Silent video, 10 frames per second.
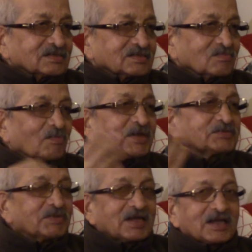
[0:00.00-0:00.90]
The moment
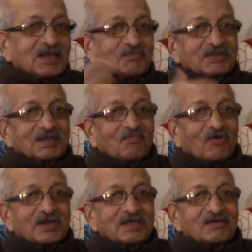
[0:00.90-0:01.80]
spirit click with the
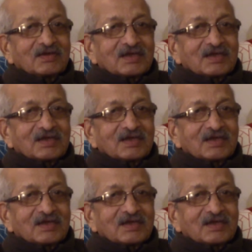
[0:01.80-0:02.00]
body,